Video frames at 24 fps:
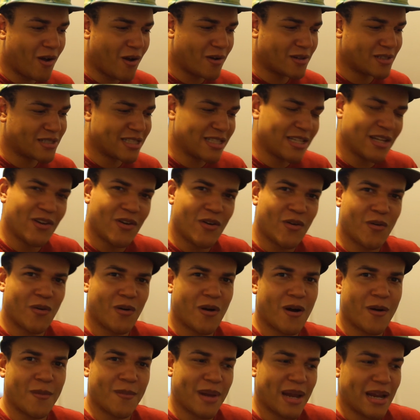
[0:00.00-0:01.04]
still
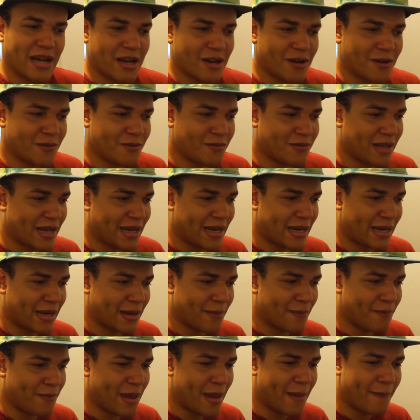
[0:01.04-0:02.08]
are made out of
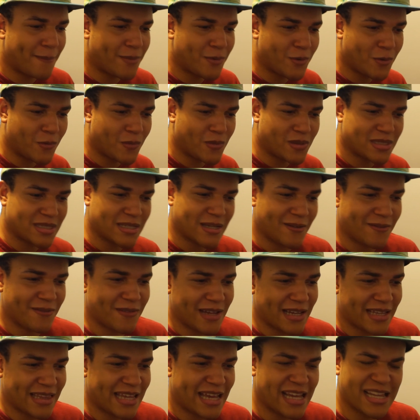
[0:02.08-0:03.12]
like bamboo and stuff
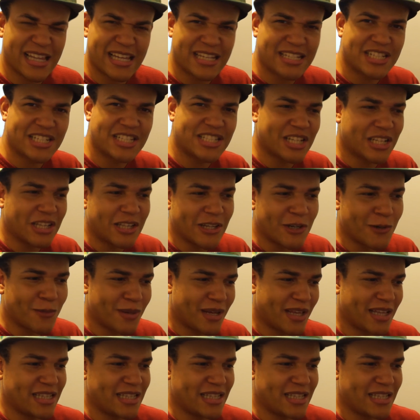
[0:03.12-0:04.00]
like that, like just a little bit.